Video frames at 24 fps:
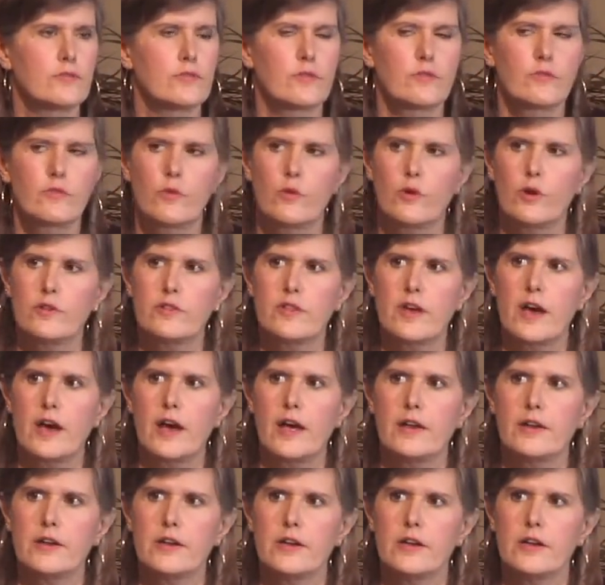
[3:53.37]
for
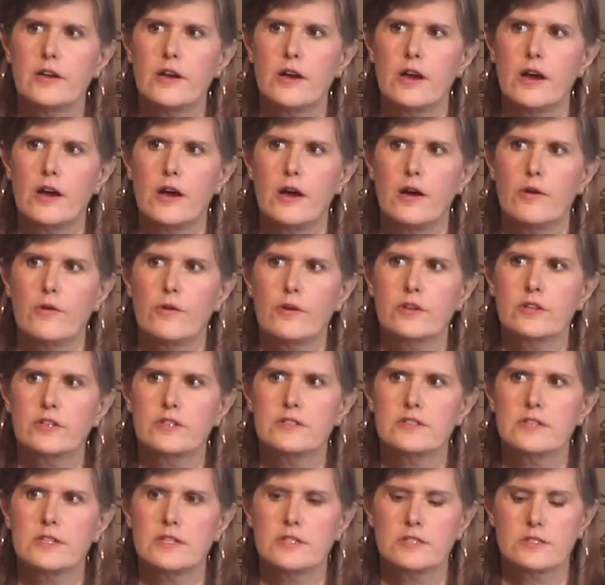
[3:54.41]
that
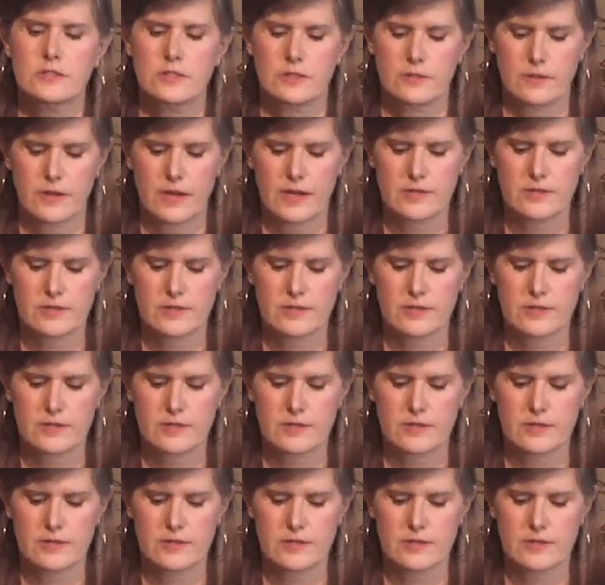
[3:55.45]
organization